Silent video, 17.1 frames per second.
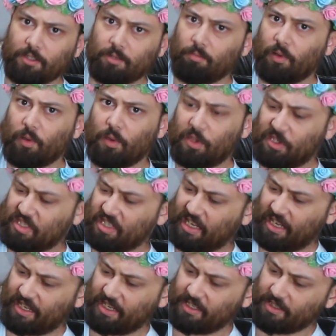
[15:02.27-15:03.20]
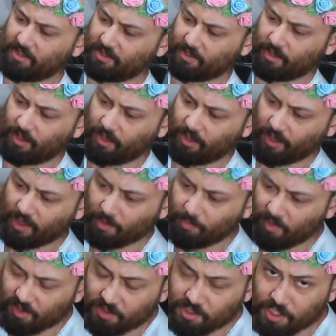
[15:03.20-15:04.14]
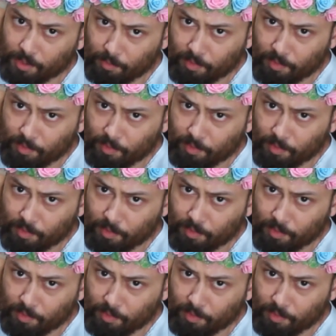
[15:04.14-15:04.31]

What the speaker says: on both sides, make sure they're